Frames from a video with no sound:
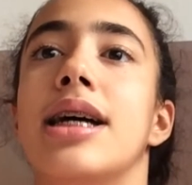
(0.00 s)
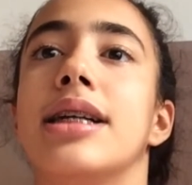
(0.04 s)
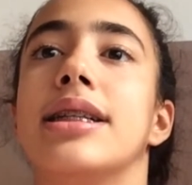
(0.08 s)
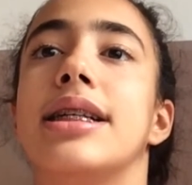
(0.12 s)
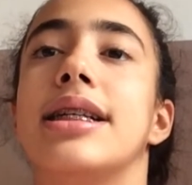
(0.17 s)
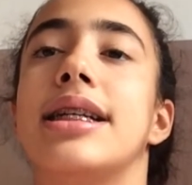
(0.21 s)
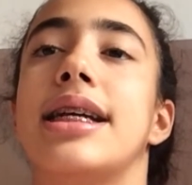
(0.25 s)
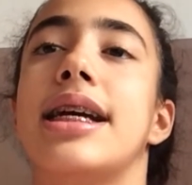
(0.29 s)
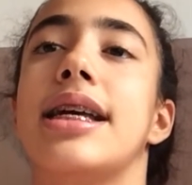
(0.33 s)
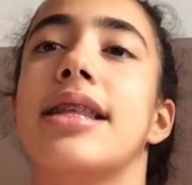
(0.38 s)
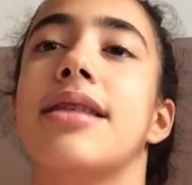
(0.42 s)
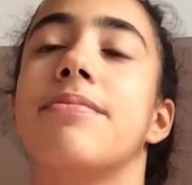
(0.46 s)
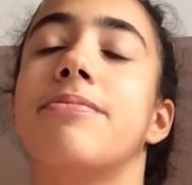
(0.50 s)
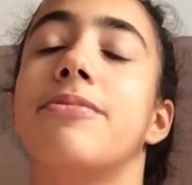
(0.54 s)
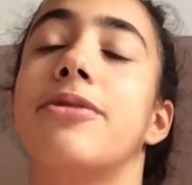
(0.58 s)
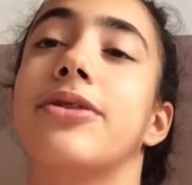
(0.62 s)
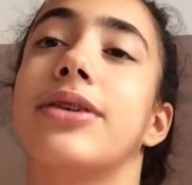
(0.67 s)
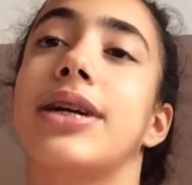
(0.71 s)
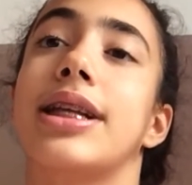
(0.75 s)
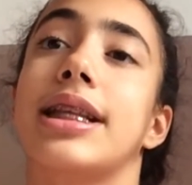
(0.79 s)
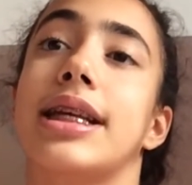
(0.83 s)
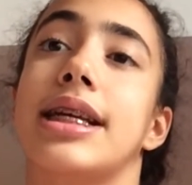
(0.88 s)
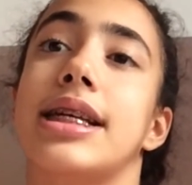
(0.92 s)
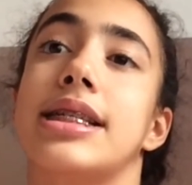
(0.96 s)
Today the
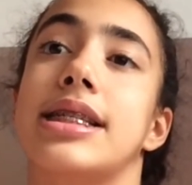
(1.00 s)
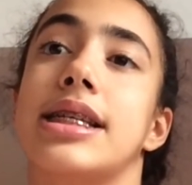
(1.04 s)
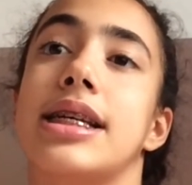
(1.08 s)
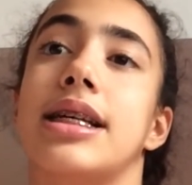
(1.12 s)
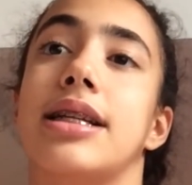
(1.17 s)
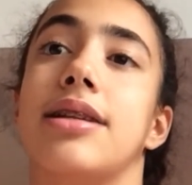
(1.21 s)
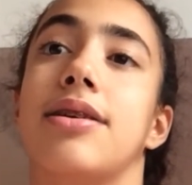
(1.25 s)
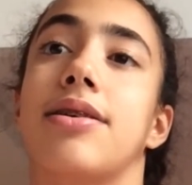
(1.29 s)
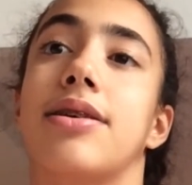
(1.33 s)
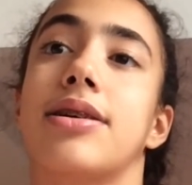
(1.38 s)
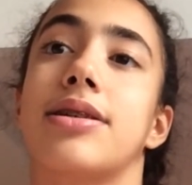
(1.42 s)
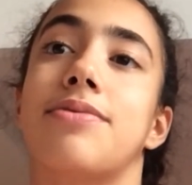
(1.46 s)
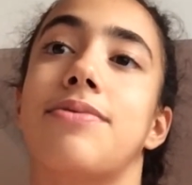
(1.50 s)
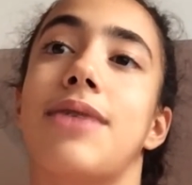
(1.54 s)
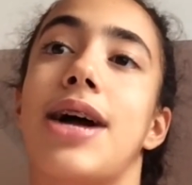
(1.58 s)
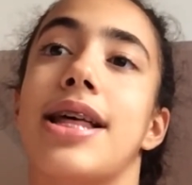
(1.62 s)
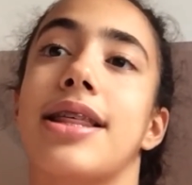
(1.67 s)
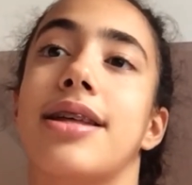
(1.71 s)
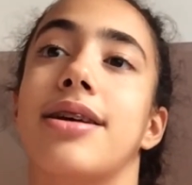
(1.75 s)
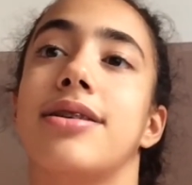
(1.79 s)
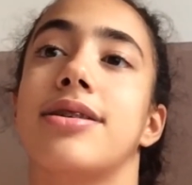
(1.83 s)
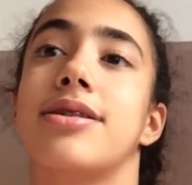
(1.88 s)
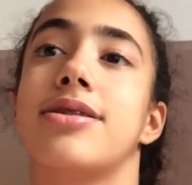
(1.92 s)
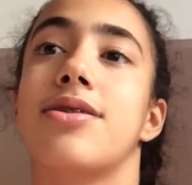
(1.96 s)
Mona Lisa looks
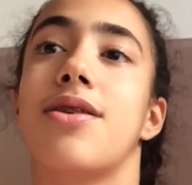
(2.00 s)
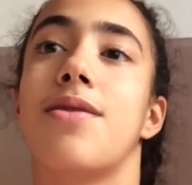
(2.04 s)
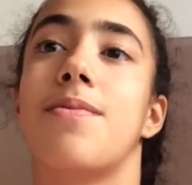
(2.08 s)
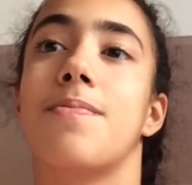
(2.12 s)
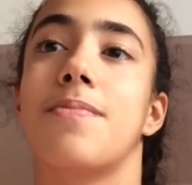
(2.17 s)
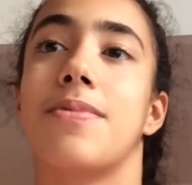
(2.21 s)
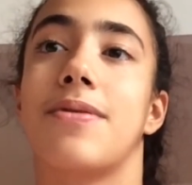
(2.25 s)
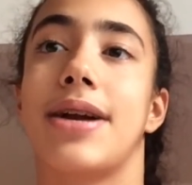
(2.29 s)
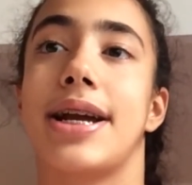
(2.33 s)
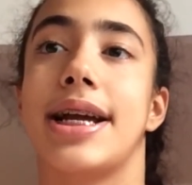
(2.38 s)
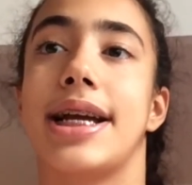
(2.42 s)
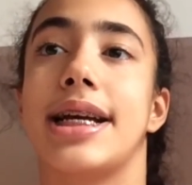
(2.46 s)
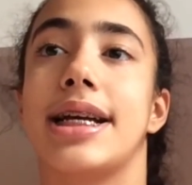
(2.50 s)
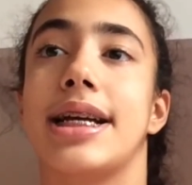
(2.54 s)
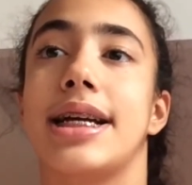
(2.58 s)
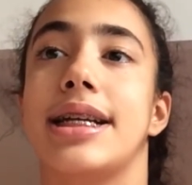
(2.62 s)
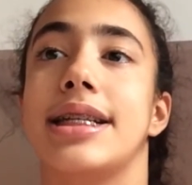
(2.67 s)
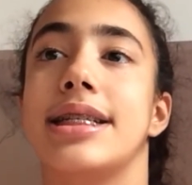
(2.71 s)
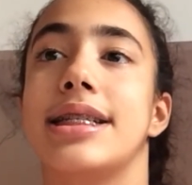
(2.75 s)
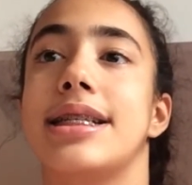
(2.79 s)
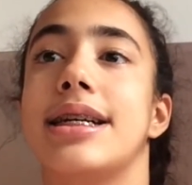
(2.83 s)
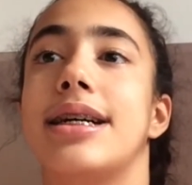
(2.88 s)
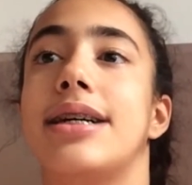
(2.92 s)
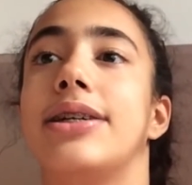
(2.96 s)
rather sombre,
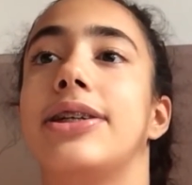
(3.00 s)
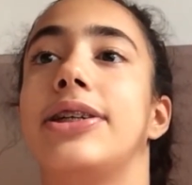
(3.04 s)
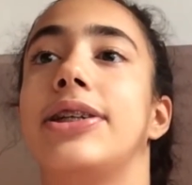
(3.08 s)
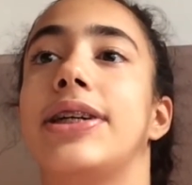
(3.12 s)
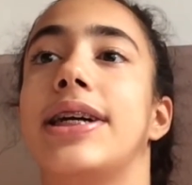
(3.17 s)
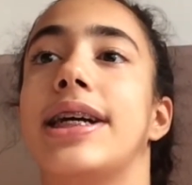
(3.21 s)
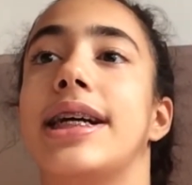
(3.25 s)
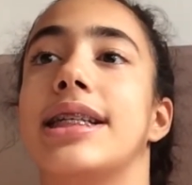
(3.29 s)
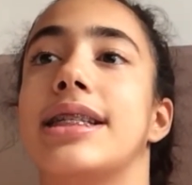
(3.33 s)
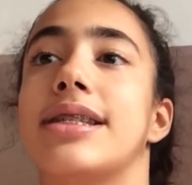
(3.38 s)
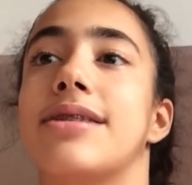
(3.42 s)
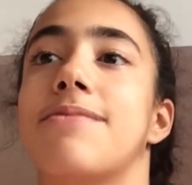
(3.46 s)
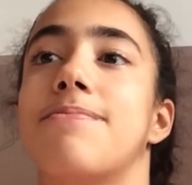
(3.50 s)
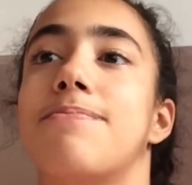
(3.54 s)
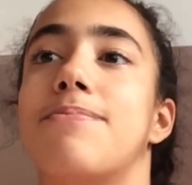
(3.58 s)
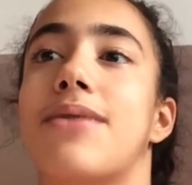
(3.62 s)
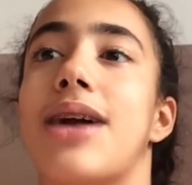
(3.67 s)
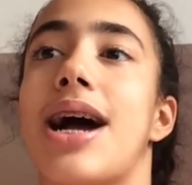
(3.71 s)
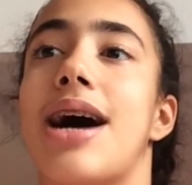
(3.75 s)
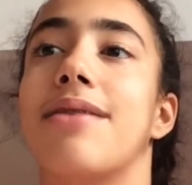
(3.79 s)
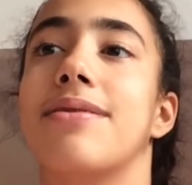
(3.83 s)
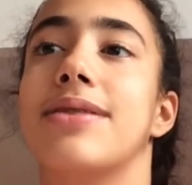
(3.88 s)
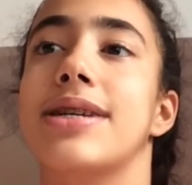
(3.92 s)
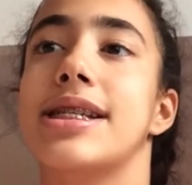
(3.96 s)
in dull shades of
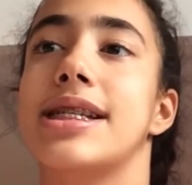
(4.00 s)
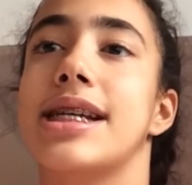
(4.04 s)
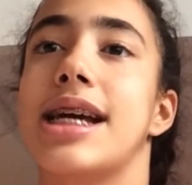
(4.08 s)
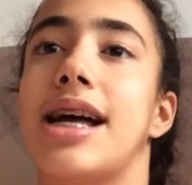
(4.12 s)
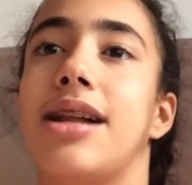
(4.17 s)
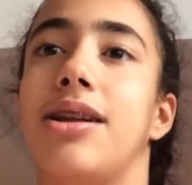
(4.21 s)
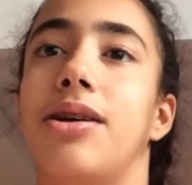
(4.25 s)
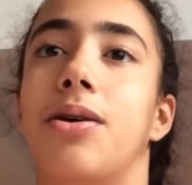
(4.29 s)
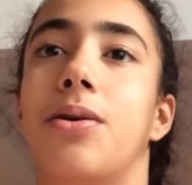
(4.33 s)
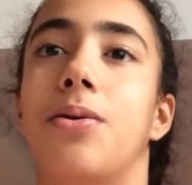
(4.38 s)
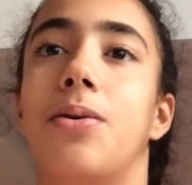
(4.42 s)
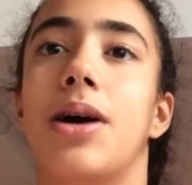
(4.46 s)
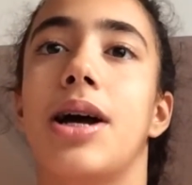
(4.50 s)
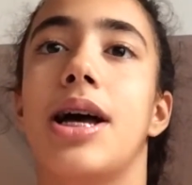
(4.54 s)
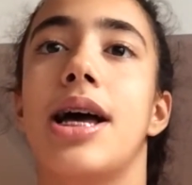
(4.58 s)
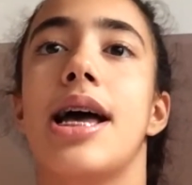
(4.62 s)
brown and yellow.